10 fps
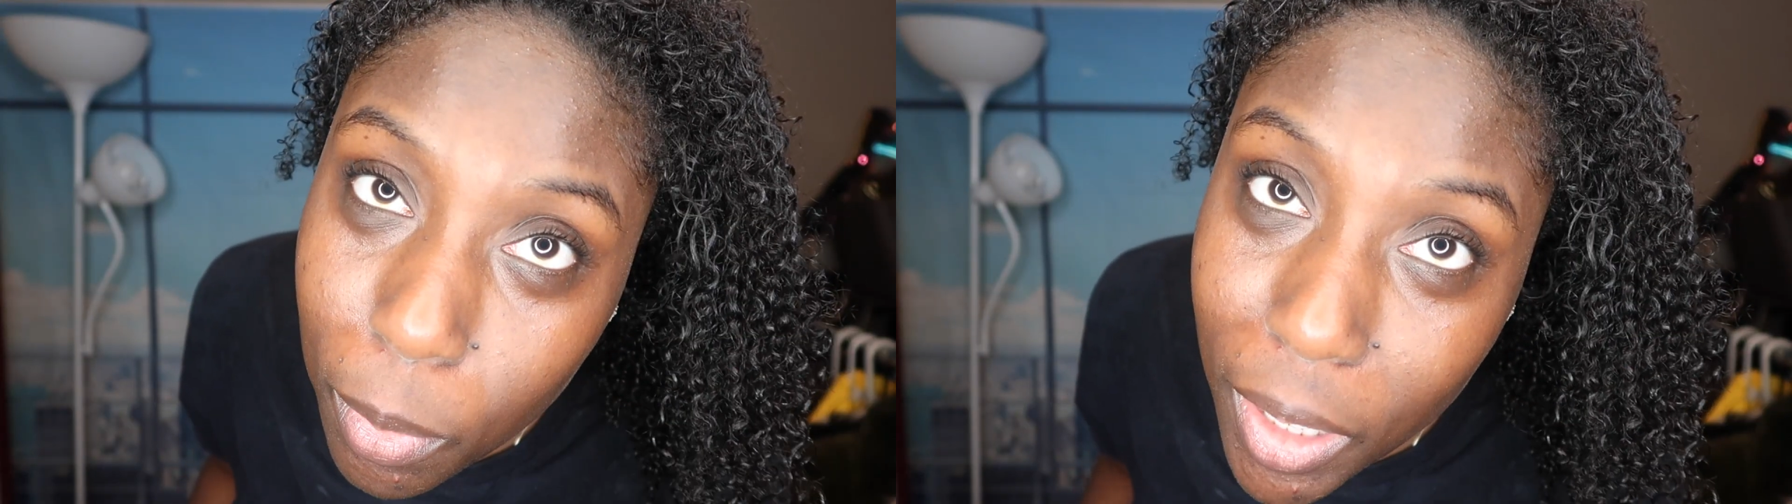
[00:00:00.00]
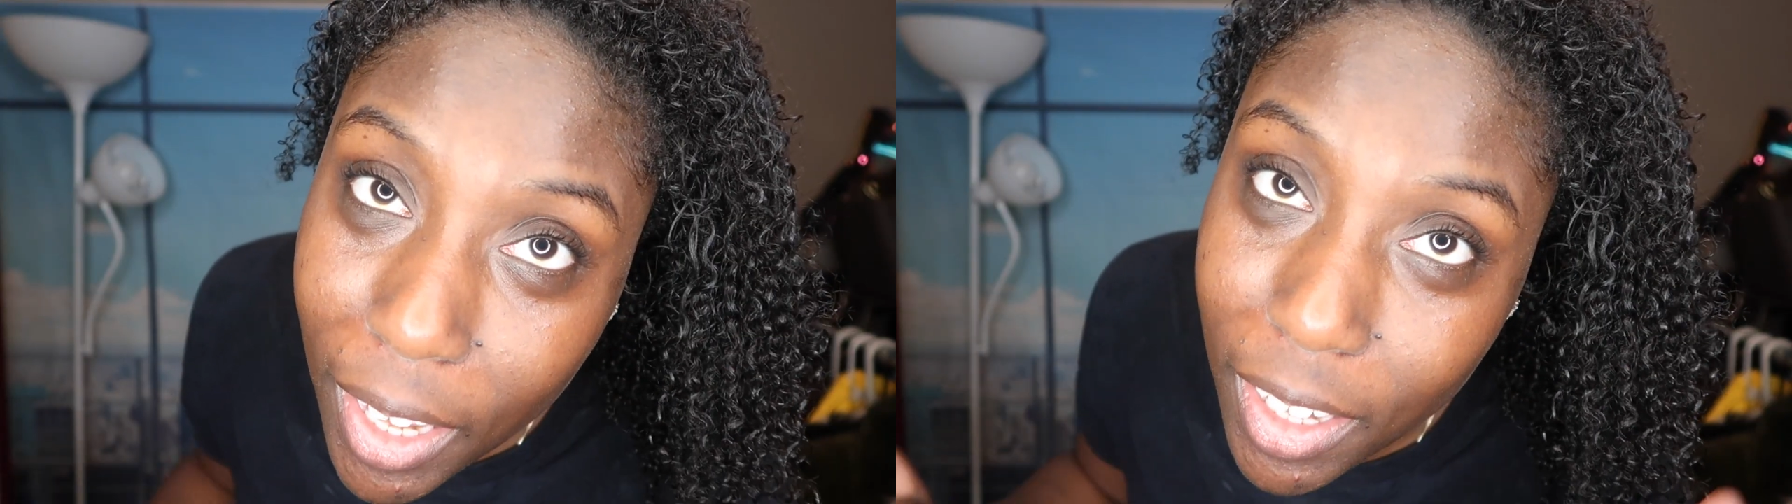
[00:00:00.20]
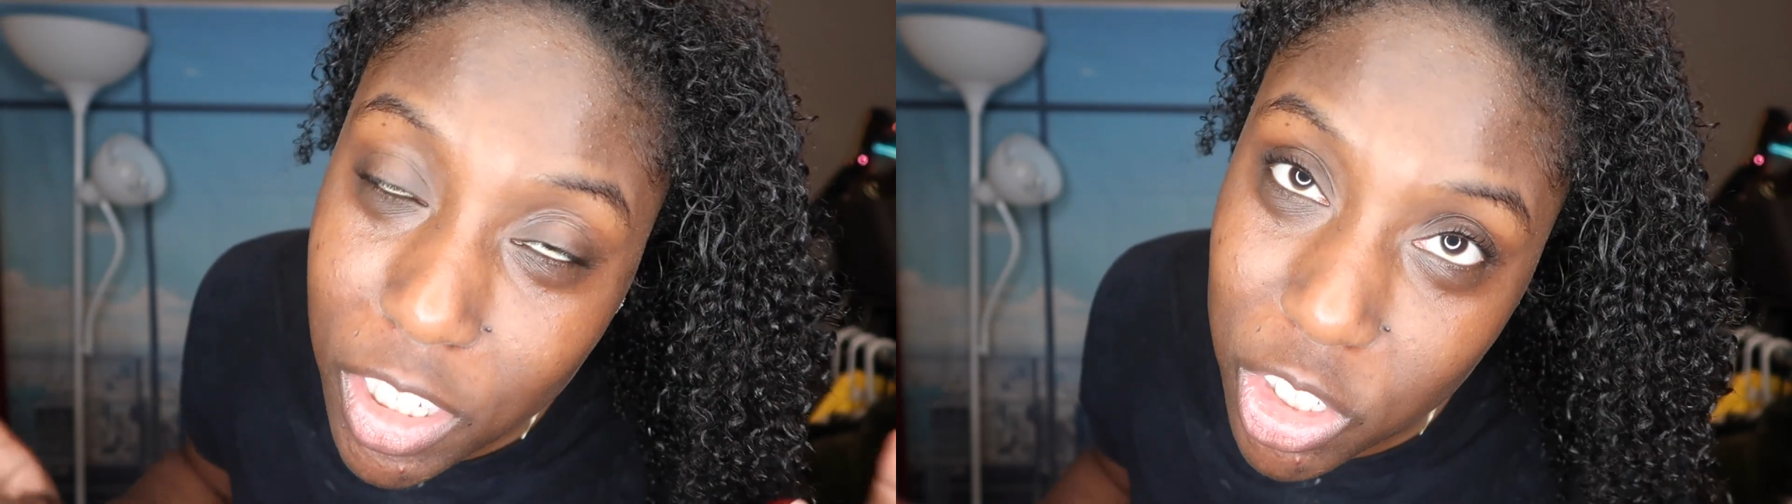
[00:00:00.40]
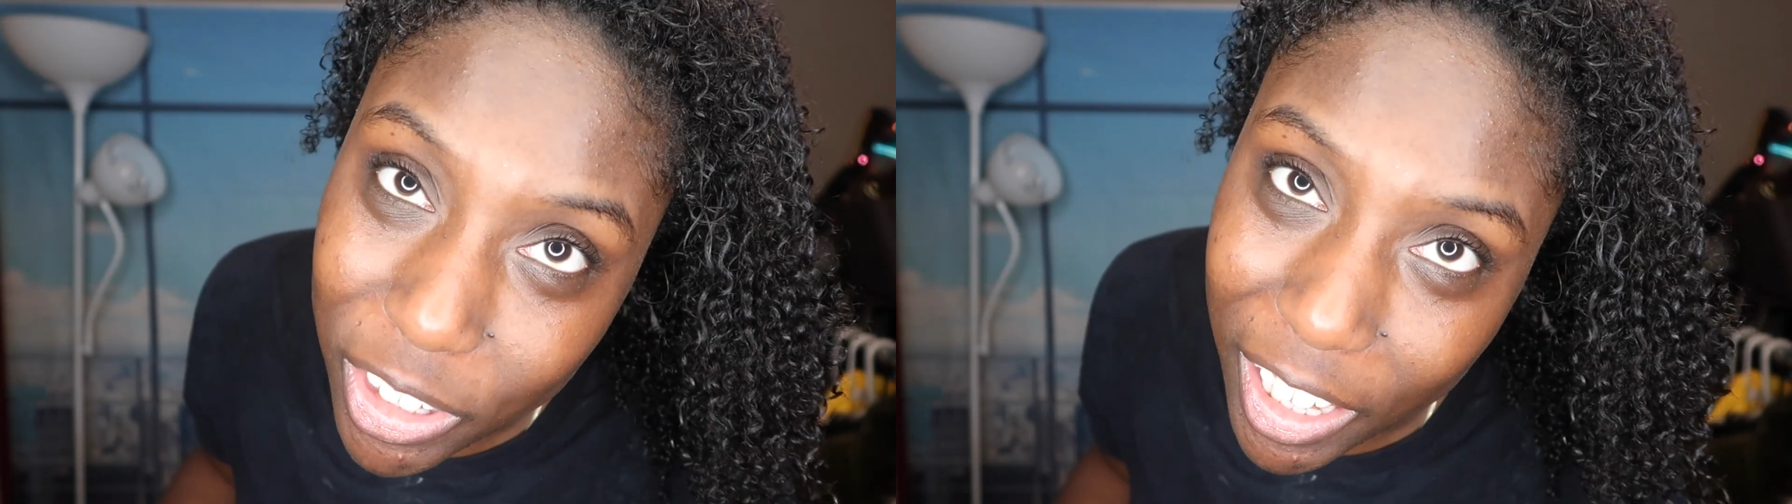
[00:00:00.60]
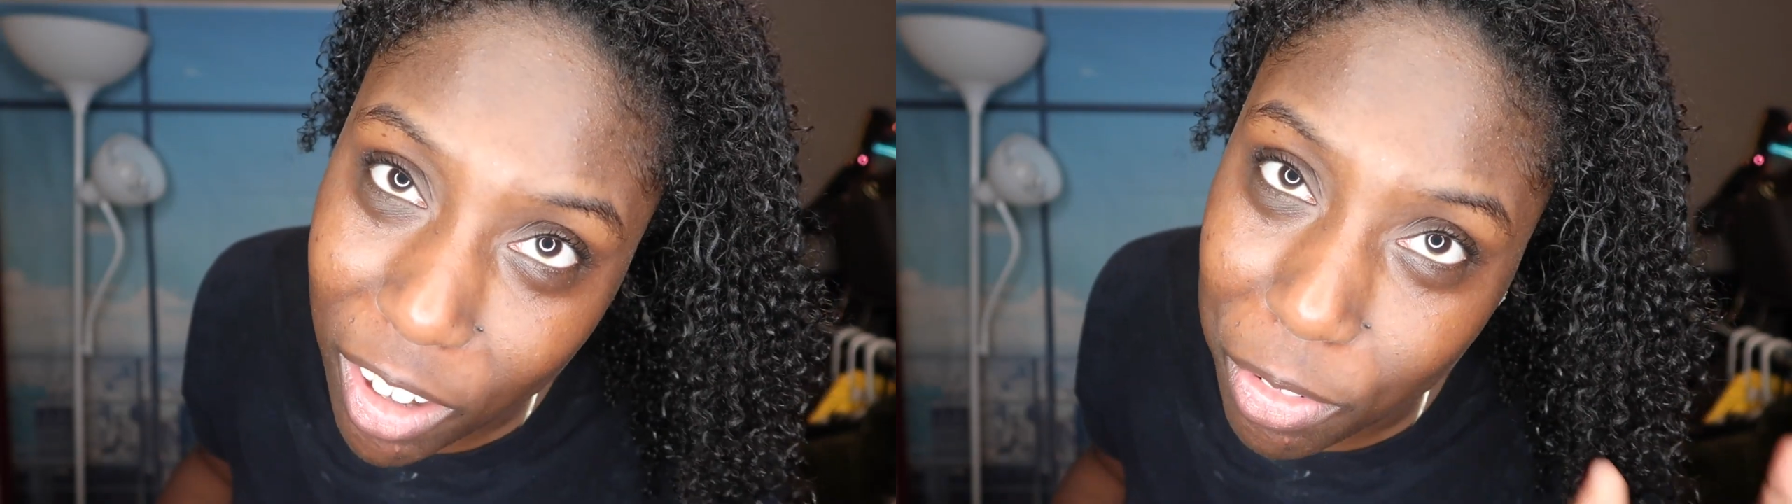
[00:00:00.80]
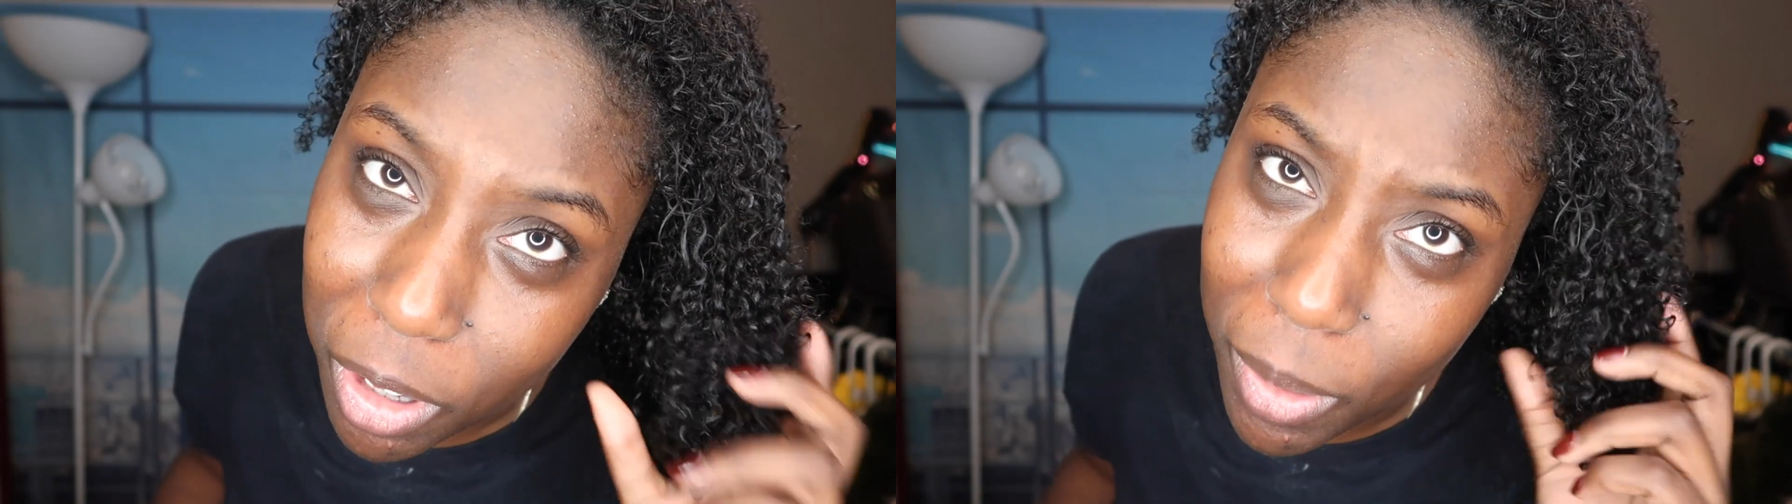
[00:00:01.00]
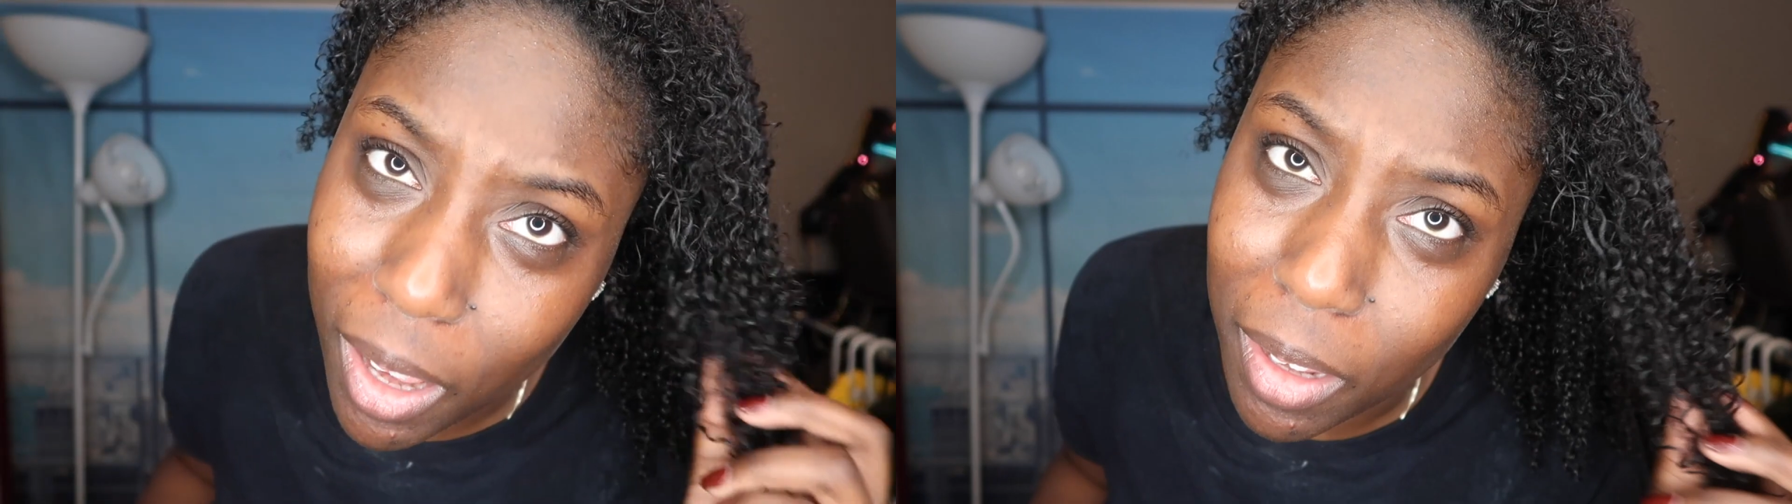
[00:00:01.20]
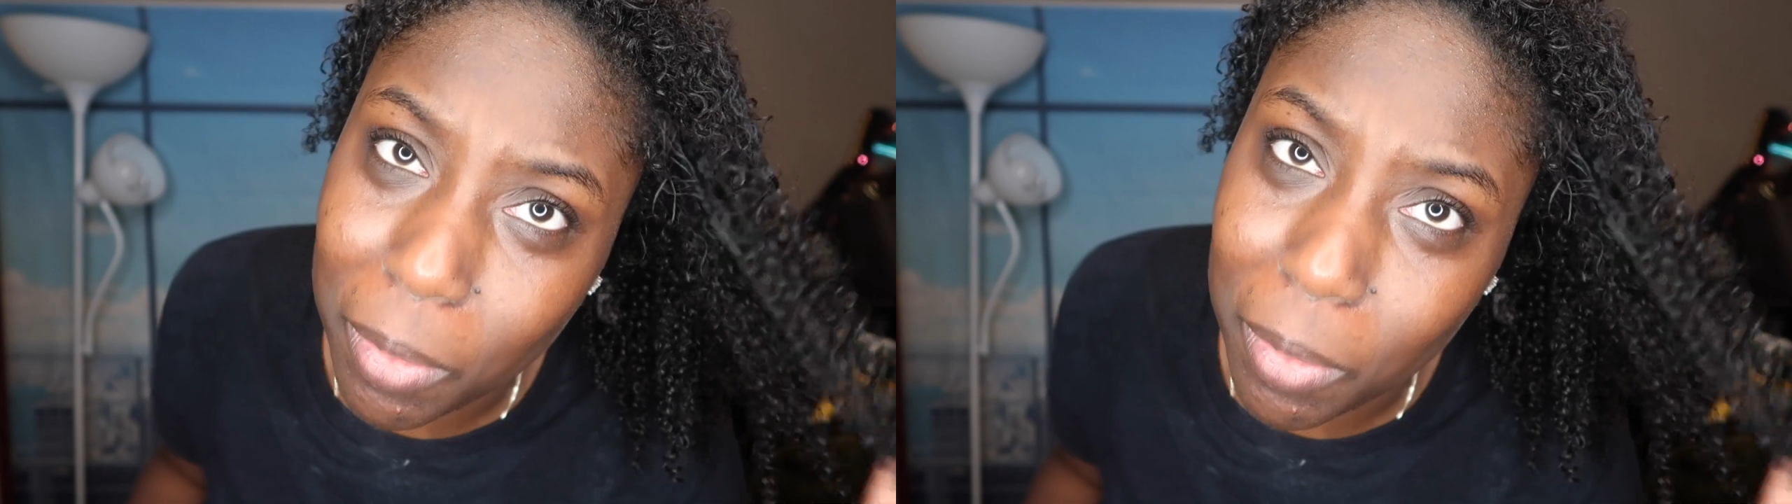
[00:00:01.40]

when I had that straight hair for a while,